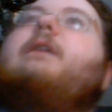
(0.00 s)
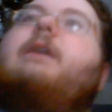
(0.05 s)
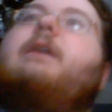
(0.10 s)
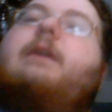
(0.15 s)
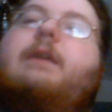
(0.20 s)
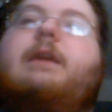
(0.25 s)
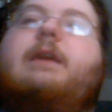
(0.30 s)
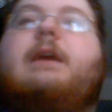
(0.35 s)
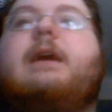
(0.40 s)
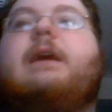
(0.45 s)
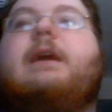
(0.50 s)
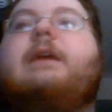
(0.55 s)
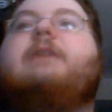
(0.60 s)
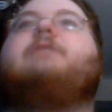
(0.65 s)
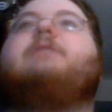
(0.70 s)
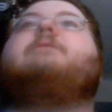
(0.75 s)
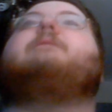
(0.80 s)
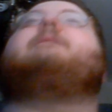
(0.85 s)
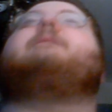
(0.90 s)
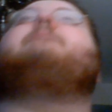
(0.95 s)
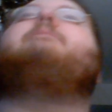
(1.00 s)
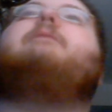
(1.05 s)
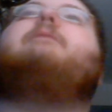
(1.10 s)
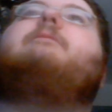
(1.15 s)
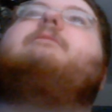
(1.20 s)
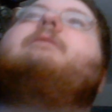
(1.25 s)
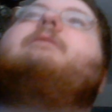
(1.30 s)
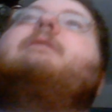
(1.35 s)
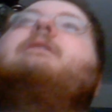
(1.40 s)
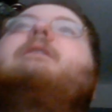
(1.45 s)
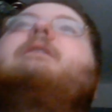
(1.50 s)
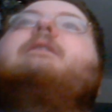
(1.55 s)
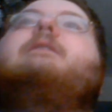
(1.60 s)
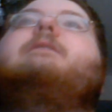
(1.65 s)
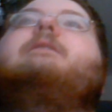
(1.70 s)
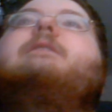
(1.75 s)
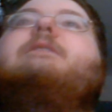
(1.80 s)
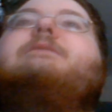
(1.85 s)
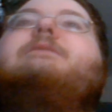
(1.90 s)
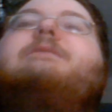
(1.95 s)
I ain't doing the bull.
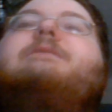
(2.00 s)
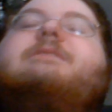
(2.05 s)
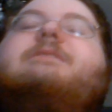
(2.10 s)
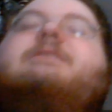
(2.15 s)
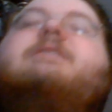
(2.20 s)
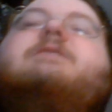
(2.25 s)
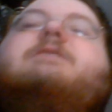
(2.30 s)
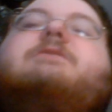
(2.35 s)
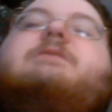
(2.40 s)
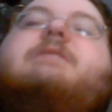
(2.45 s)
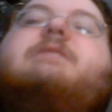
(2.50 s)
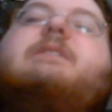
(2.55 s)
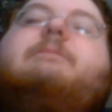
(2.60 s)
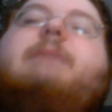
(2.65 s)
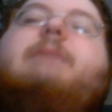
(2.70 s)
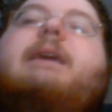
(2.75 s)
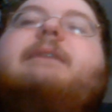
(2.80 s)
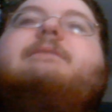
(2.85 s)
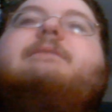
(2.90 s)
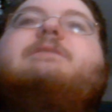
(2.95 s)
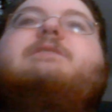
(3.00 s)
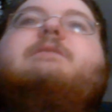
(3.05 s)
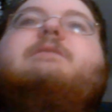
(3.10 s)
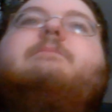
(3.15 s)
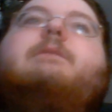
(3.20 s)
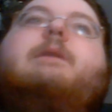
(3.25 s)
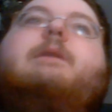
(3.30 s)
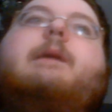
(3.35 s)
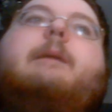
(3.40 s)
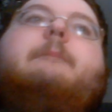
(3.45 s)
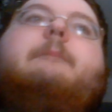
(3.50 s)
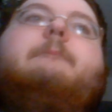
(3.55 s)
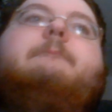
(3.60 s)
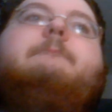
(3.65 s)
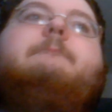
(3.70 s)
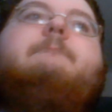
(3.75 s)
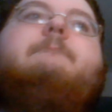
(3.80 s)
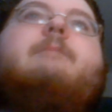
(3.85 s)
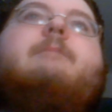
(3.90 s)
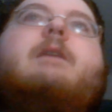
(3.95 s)
This is an interesting match to me.
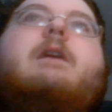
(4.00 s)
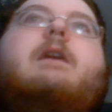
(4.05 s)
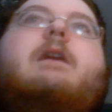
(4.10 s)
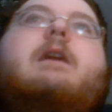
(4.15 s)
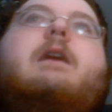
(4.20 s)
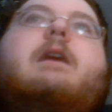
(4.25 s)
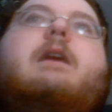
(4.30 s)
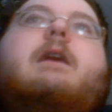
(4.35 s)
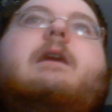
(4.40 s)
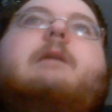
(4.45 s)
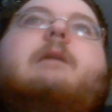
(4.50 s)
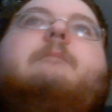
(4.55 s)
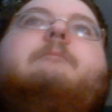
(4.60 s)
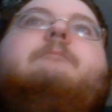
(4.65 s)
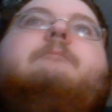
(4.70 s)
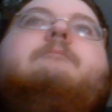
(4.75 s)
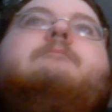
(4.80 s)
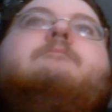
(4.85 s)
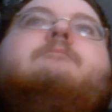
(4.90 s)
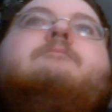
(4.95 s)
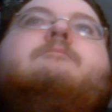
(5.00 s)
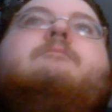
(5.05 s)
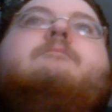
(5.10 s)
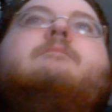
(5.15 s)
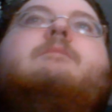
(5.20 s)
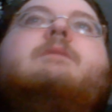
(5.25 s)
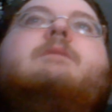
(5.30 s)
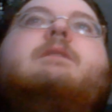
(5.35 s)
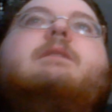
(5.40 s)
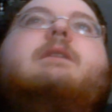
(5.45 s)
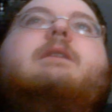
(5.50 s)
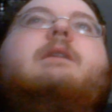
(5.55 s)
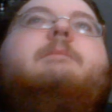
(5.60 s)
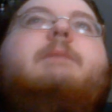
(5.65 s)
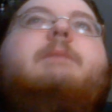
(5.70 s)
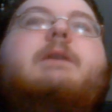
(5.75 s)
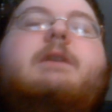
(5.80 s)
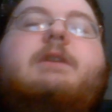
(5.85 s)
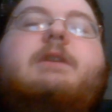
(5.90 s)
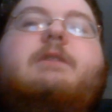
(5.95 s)

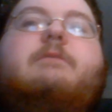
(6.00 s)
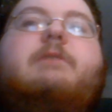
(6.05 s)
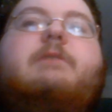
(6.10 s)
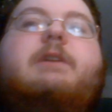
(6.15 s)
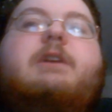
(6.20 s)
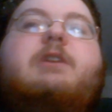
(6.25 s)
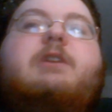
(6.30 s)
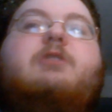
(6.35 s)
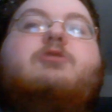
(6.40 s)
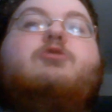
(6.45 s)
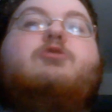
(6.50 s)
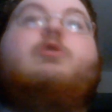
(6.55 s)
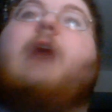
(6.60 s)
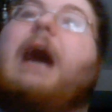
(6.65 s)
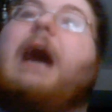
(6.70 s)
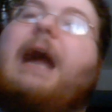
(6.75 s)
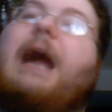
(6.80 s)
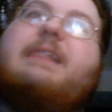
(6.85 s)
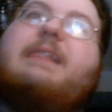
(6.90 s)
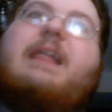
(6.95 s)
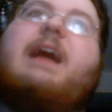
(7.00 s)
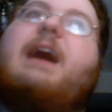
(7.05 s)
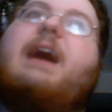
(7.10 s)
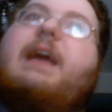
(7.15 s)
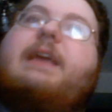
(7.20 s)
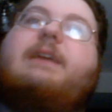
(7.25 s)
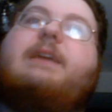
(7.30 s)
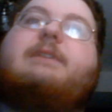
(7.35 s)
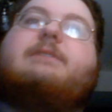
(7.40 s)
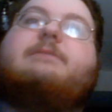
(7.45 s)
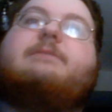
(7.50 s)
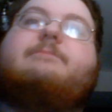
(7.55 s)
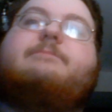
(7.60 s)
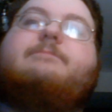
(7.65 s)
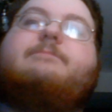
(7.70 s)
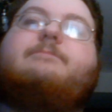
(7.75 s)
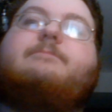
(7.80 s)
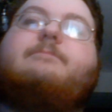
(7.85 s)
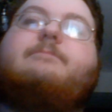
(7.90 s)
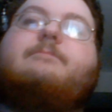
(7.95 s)
Alberto Del Rio, who I like,
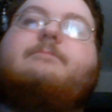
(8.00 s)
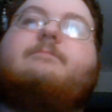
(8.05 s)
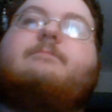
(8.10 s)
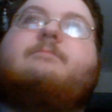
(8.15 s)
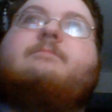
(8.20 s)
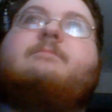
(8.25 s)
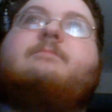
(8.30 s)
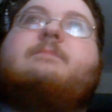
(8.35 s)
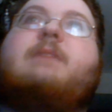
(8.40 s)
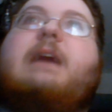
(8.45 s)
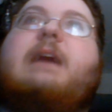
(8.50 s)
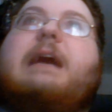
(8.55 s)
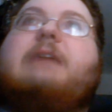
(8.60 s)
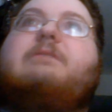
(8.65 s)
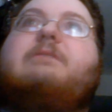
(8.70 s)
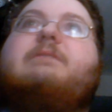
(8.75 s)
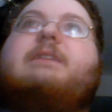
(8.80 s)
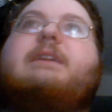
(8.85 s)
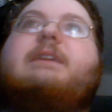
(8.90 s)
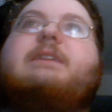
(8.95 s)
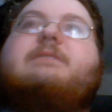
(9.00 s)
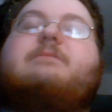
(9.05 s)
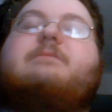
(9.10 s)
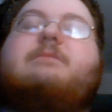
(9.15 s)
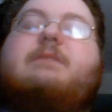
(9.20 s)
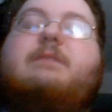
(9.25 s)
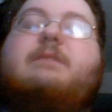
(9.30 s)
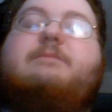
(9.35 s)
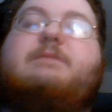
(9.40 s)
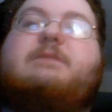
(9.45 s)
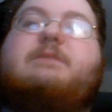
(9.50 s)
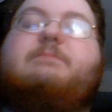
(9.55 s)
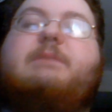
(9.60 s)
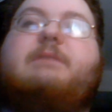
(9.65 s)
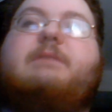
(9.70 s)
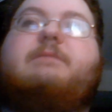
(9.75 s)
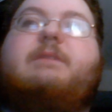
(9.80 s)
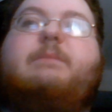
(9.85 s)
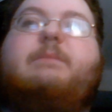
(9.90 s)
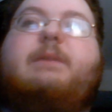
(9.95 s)
I don't think it's enough respect
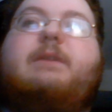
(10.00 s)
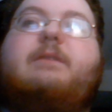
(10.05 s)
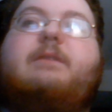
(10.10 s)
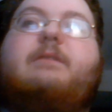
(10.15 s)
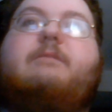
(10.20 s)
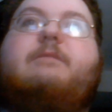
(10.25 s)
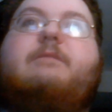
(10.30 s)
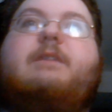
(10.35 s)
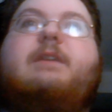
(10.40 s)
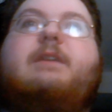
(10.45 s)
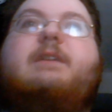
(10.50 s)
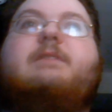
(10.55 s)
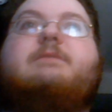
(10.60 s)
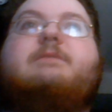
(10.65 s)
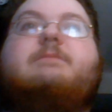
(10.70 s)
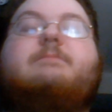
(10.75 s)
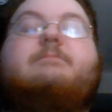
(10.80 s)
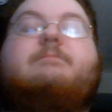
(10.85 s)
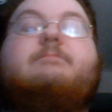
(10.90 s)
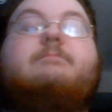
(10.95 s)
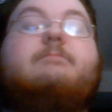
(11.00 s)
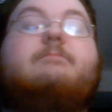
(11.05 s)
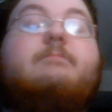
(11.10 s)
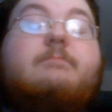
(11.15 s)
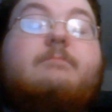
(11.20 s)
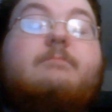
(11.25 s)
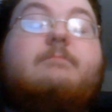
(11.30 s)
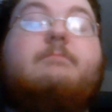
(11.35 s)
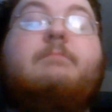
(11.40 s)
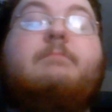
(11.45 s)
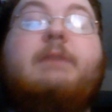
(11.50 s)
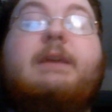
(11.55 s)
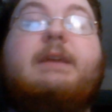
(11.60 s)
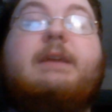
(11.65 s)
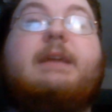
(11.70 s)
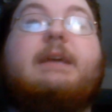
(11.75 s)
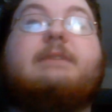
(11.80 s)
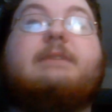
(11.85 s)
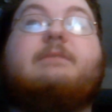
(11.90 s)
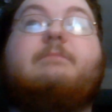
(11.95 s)
from the American fans. Be it
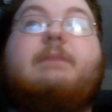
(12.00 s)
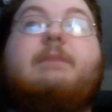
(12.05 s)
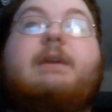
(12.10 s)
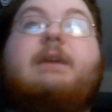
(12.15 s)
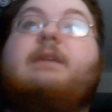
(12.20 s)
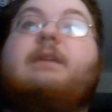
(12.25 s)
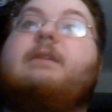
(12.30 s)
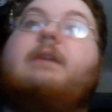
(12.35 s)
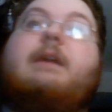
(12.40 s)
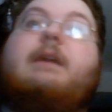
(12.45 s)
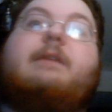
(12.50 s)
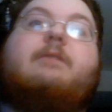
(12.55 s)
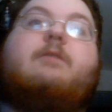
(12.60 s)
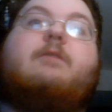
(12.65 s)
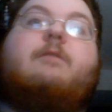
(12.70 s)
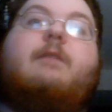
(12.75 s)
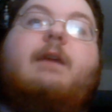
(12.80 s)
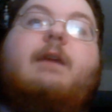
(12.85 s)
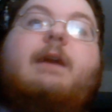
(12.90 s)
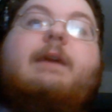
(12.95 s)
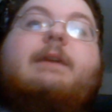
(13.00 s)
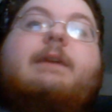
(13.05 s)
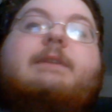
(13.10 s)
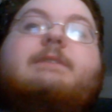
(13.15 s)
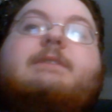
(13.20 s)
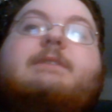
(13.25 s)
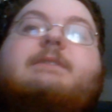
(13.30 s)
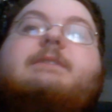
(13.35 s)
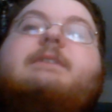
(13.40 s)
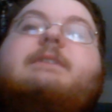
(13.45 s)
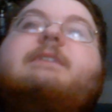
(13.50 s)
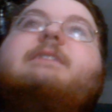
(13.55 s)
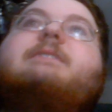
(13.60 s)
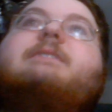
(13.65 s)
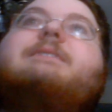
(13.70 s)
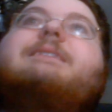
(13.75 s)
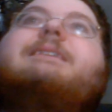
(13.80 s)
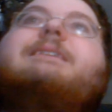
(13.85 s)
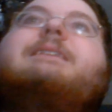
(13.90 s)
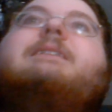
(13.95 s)
as it may, I don't know why, it just is.
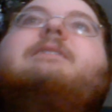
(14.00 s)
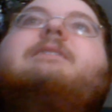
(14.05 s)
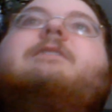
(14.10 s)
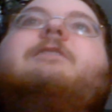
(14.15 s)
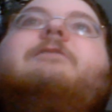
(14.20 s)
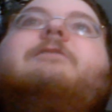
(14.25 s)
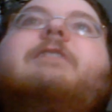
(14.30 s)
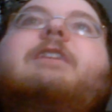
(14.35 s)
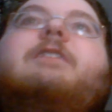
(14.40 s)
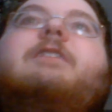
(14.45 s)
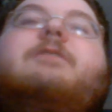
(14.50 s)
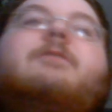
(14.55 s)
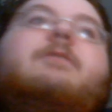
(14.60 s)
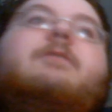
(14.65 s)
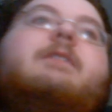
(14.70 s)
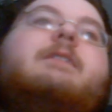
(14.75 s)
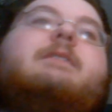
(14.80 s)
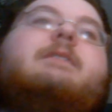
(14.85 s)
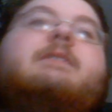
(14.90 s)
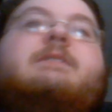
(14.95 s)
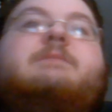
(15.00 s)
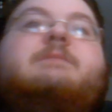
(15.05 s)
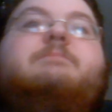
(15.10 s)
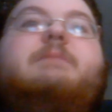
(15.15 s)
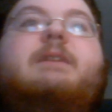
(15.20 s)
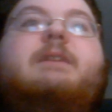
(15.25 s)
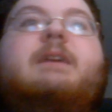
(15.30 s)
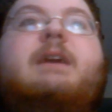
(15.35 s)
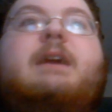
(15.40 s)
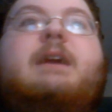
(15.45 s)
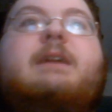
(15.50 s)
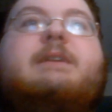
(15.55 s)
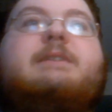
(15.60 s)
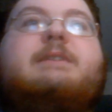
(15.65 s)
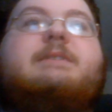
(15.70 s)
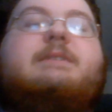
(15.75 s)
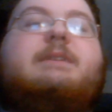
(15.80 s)
Randy Orton, let's be honest.